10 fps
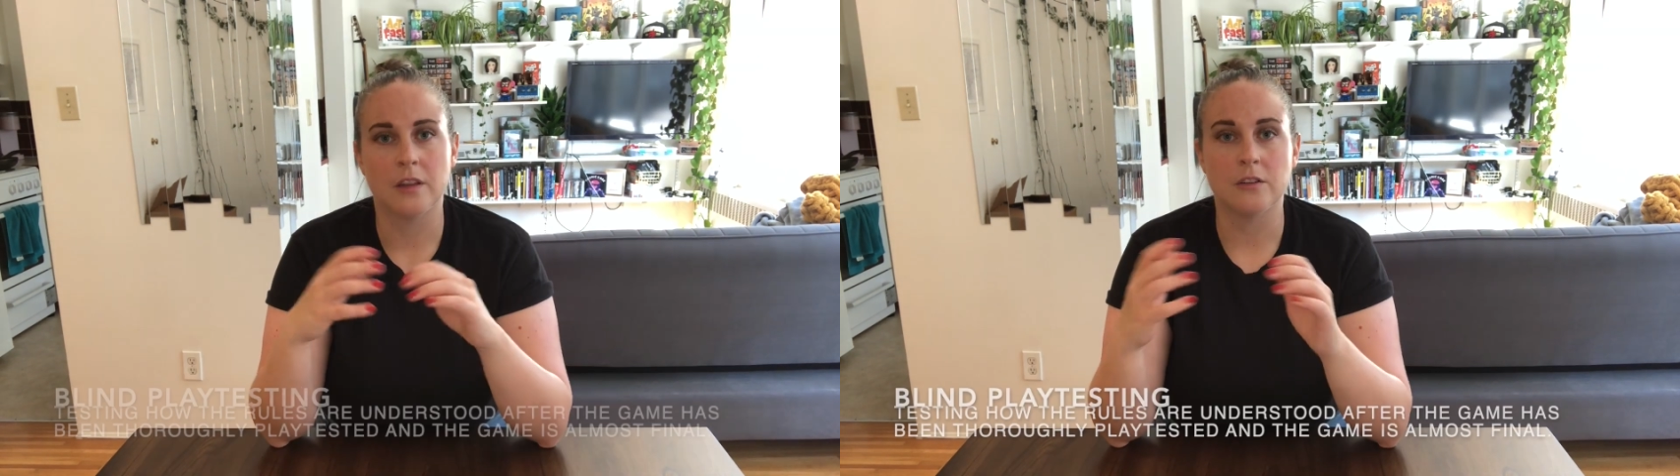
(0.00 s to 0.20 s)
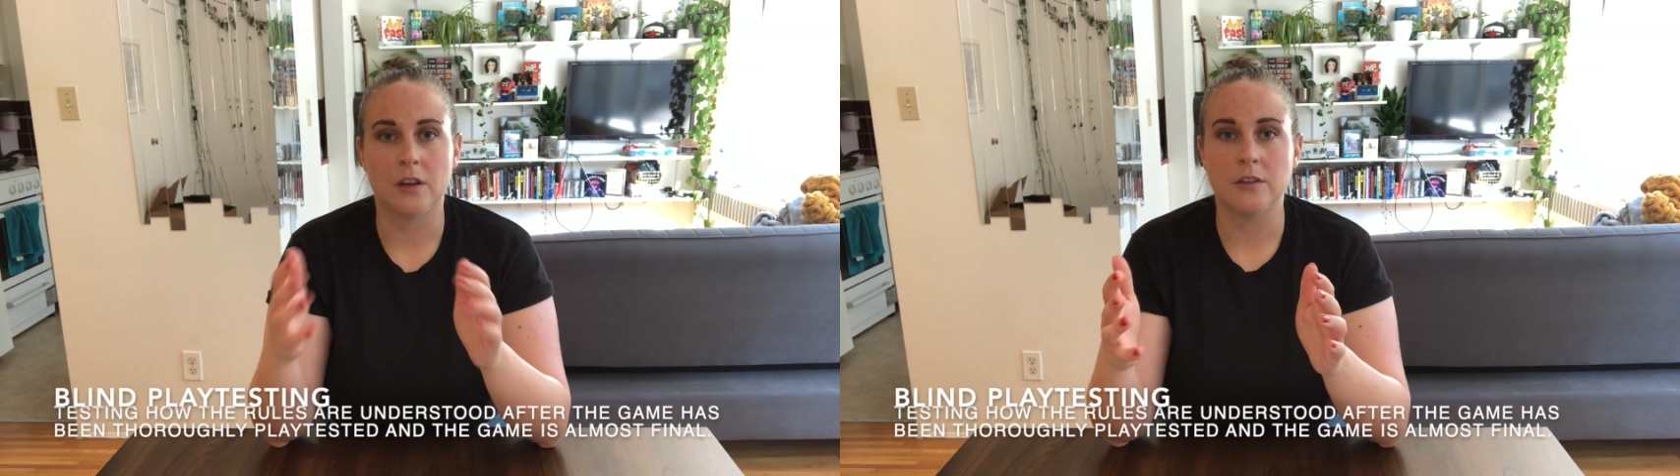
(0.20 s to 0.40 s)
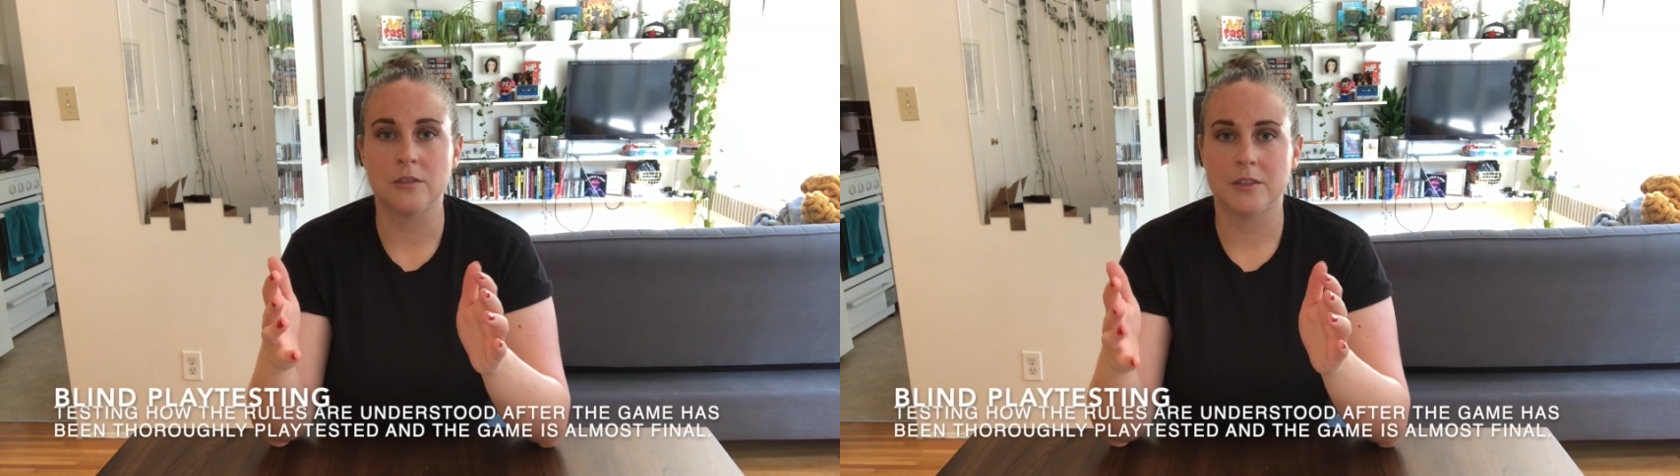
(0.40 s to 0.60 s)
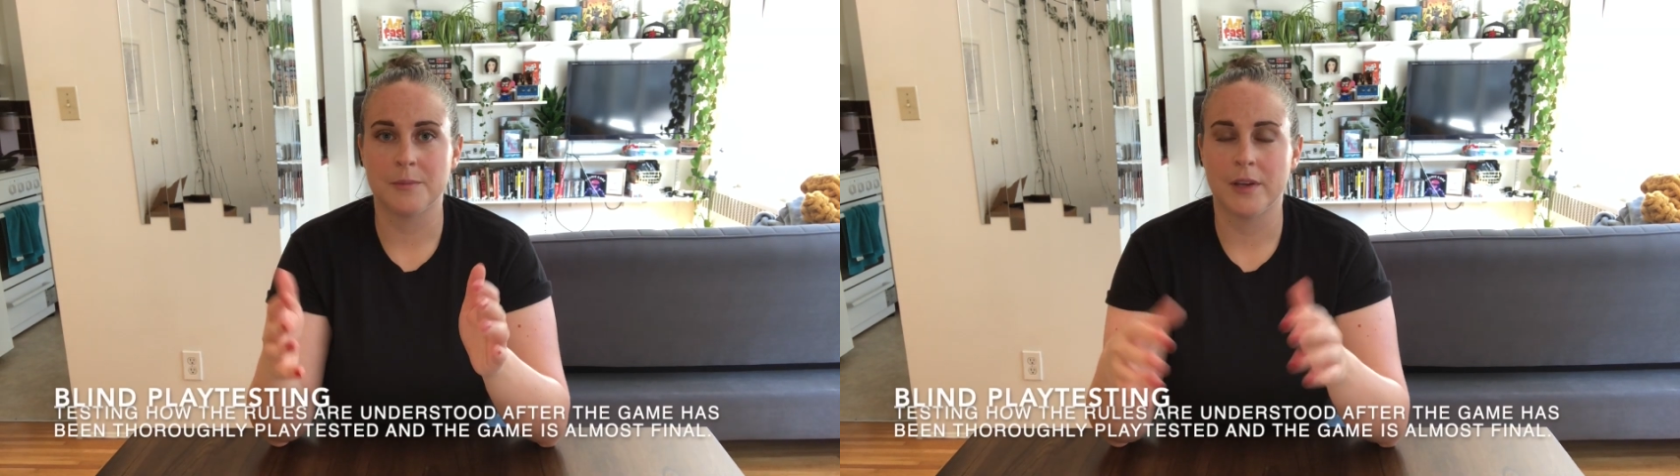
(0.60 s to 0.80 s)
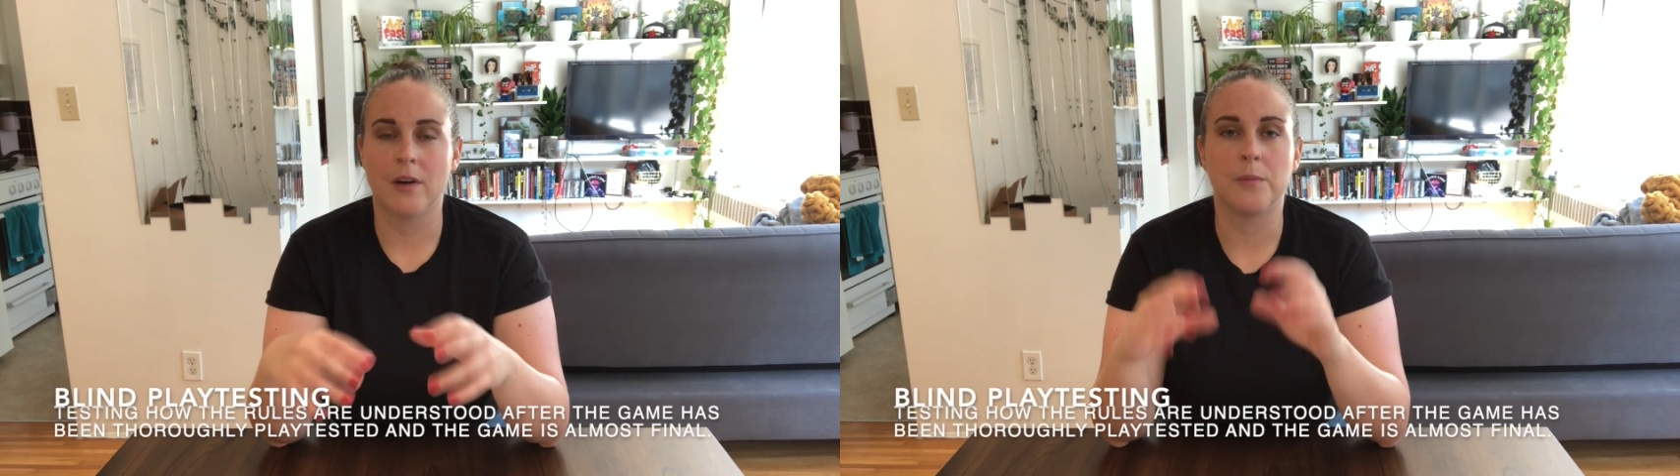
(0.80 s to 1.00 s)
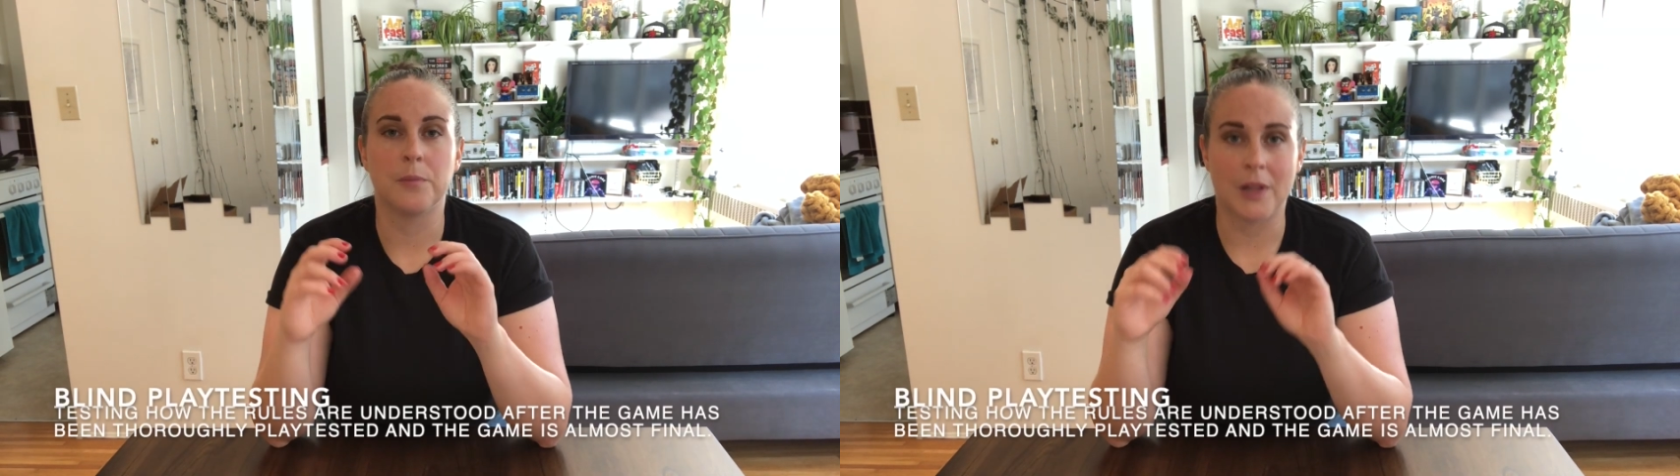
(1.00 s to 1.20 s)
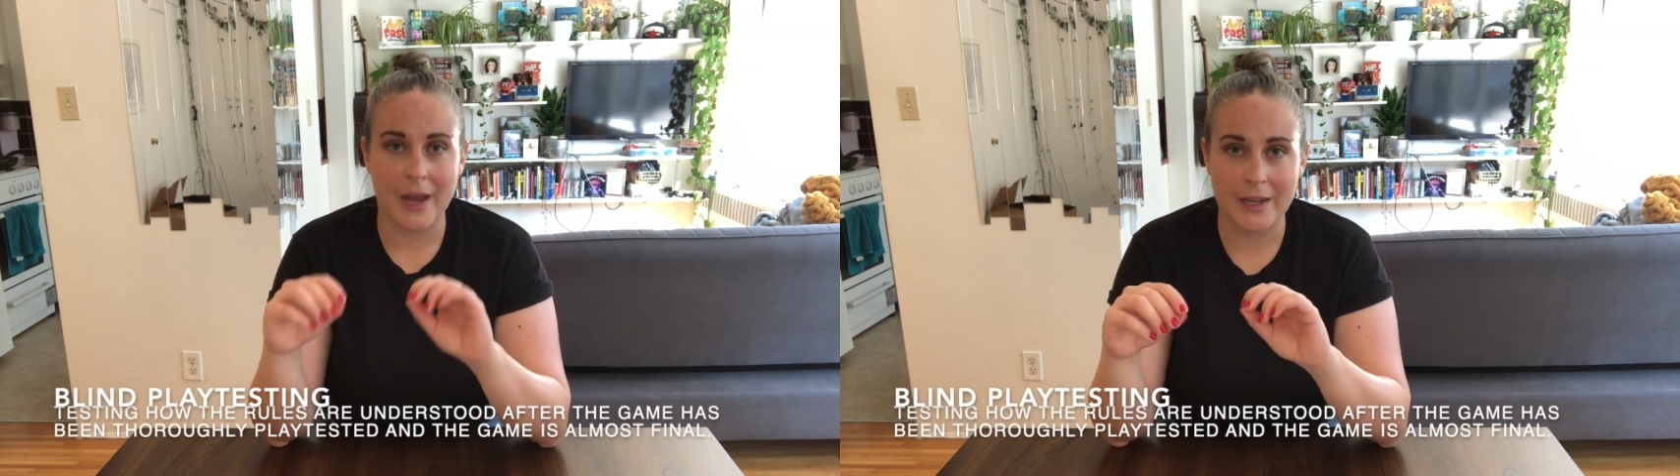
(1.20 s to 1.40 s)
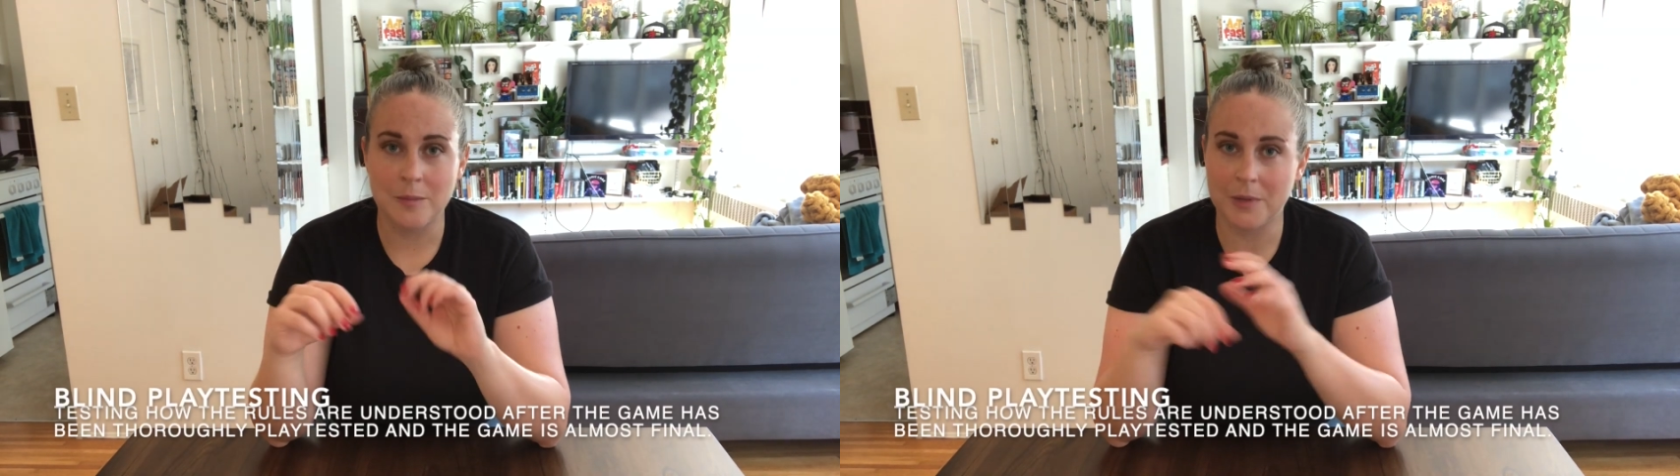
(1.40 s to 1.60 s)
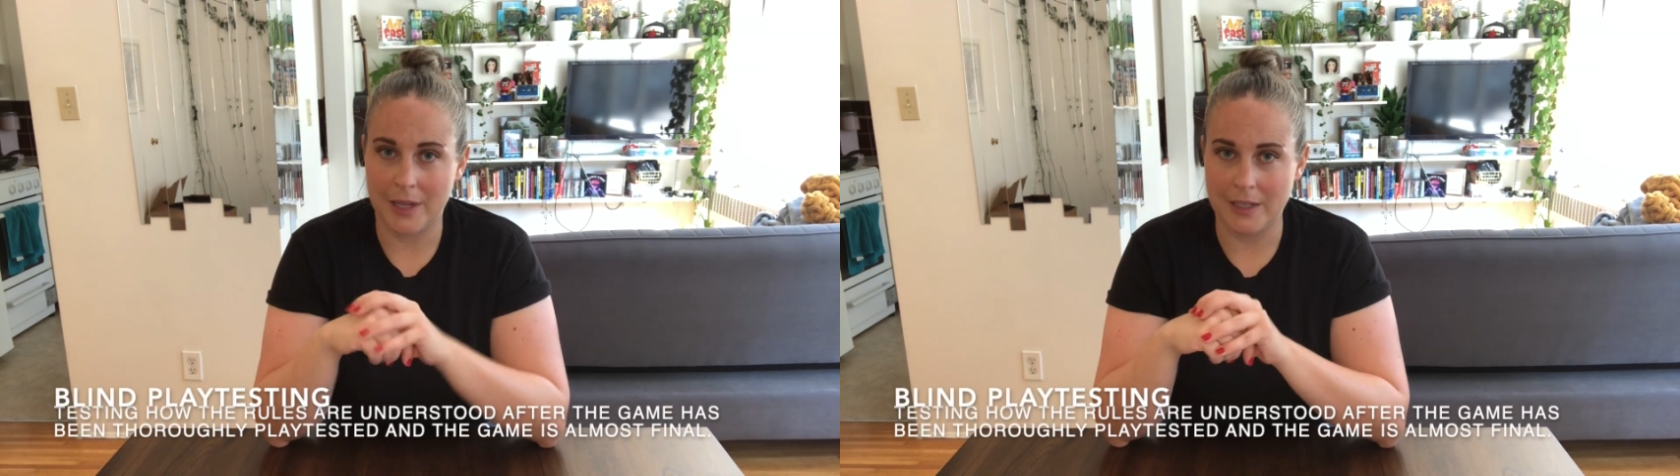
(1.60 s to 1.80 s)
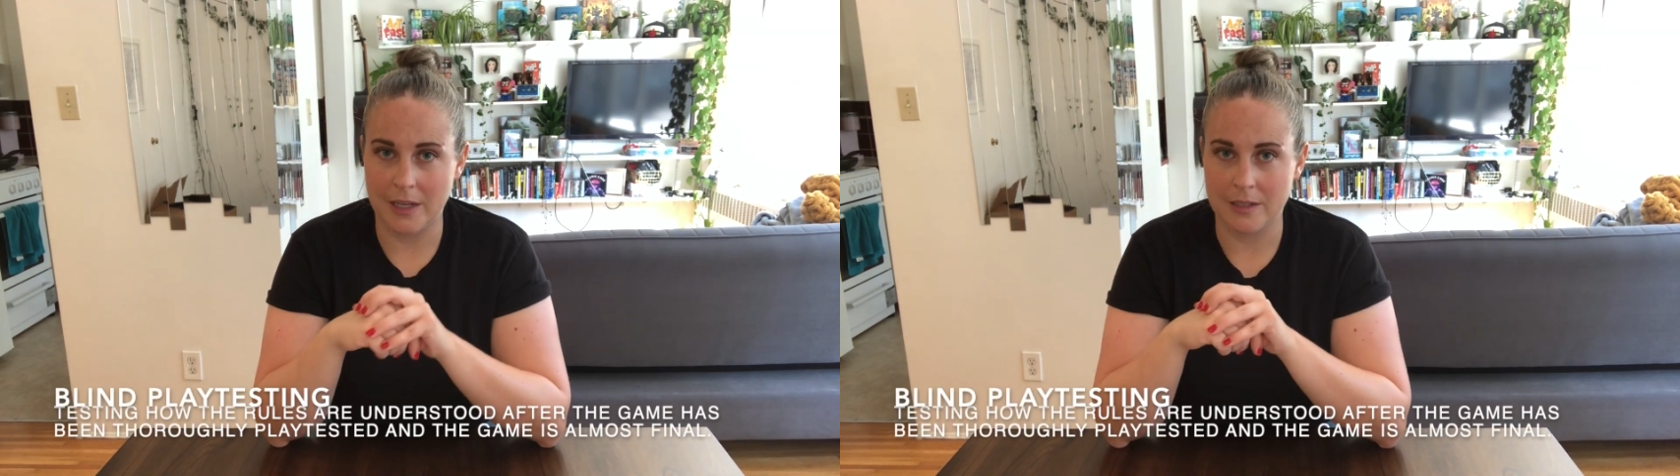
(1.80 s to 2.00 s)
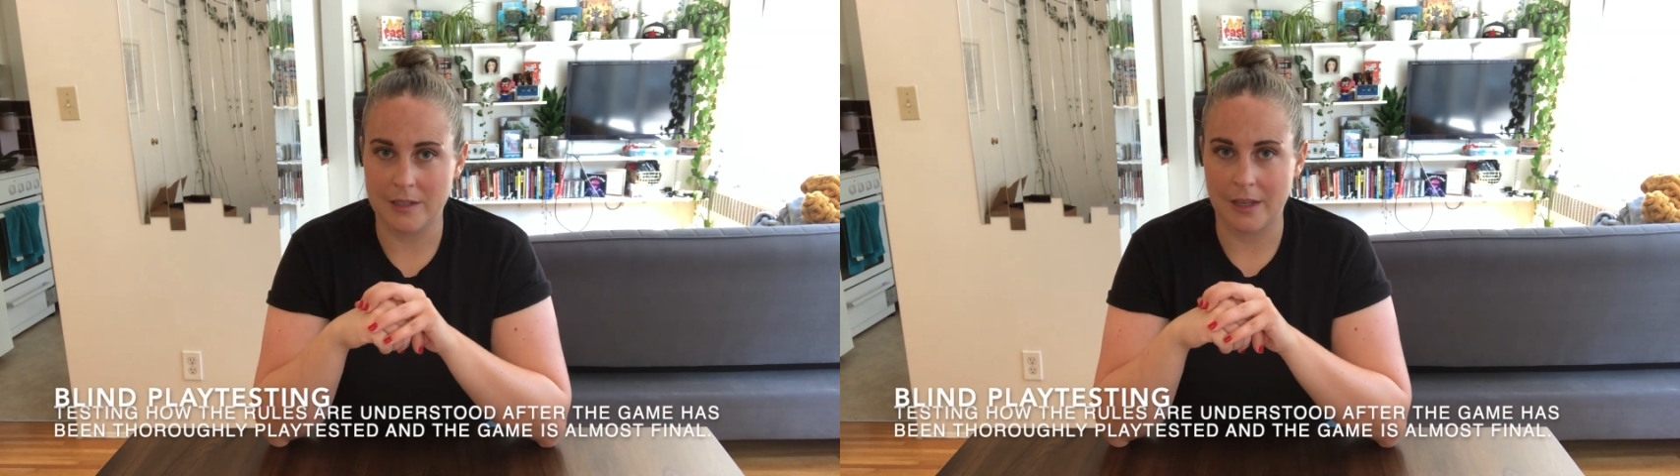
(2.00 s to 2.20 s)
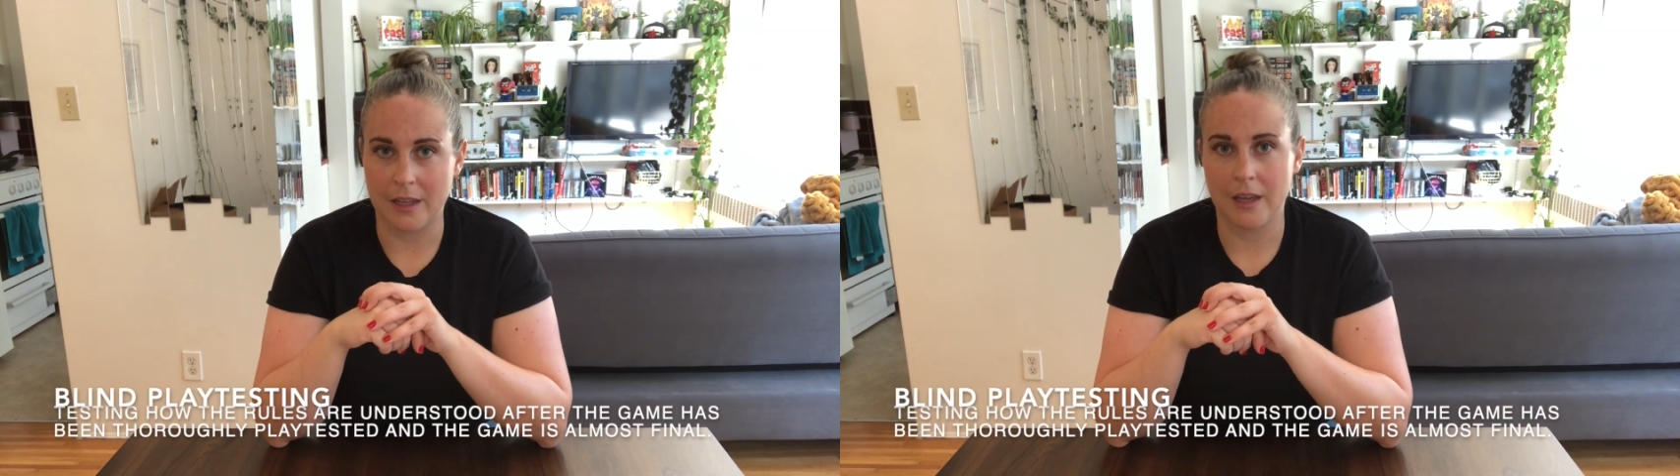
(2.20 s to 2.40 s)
There's also something called blind playtesting,